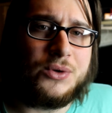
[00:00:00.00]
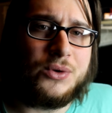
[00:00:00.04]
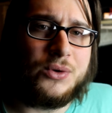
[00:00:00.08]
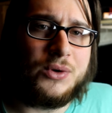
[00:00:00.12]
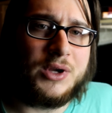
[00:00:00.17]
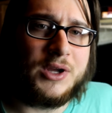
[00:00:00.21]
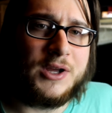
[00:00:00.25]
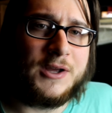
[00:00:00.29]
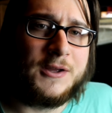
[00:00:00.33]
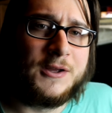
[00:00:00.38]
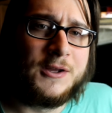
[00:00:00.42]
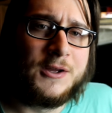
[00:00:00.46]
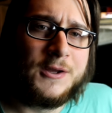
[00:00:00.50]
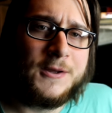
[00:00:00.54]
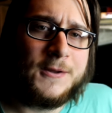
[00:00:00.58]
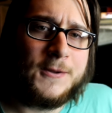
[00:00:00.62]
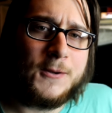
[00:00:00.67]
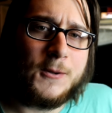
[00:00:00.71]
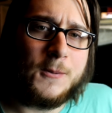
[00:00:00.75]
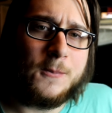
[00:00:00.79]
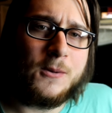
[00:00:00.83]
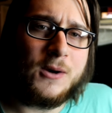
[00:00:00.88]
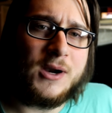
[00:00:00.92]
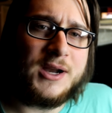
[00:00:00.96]
Hookah,
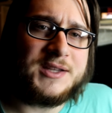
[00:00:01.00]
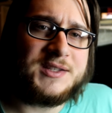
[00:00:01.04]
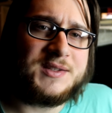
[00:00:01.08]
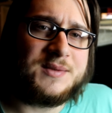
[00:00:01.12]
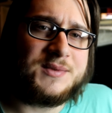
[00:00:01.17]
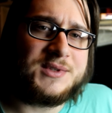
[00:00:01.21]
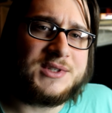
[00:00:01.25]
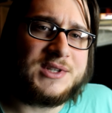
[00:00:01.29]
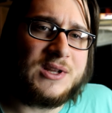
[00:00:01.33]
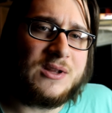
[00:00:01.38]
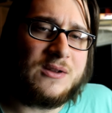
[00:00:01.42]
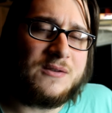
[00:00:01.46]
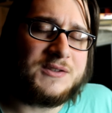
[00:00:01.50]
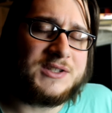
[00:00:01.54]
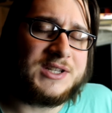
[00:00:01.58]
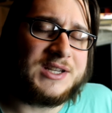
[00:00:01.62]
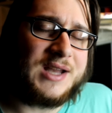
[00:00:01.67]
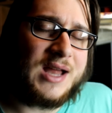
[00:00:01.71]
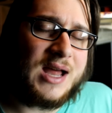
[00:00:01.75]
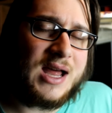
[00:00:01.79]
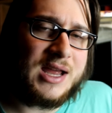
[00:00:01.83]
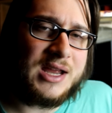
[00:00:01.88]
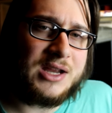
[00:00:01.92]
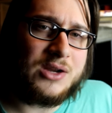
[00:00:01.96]
who prides themselves in
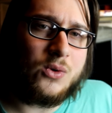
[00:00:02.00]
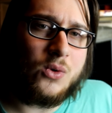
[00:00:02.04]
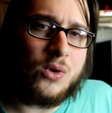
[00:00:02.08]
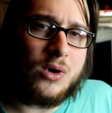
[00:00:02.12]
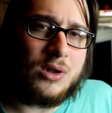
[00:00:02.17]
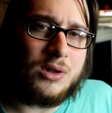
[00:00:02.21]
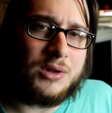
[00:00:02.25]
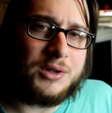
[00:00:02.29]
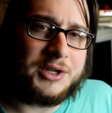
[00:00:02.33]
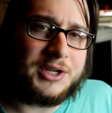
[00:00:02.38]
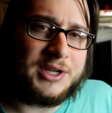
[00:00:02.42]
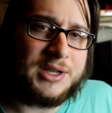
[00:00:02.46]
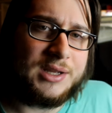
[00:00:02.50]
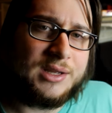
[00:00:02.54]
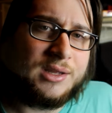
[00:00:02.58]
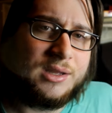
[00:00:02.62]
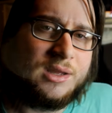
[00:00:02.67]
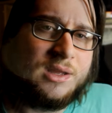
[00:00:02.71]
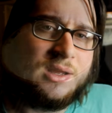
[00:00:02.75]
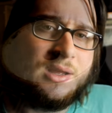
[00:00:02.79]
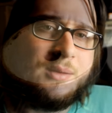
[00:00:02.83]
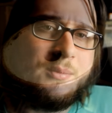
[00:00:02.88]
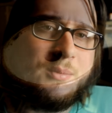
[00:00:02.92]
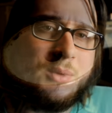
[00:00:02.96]
high quality,
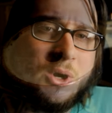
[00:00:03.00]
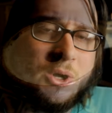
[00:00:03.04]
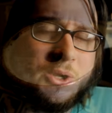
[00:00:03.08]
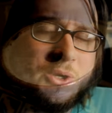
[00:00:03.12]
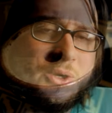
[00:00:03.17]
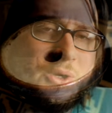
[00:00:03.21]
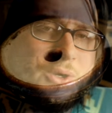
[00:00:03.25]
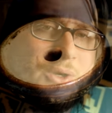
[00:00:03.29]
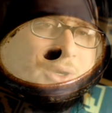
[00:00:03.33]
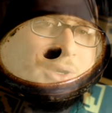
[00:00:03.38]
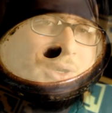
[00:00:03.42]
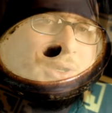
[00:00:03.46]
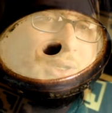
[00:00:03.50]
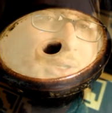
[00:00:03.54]
modern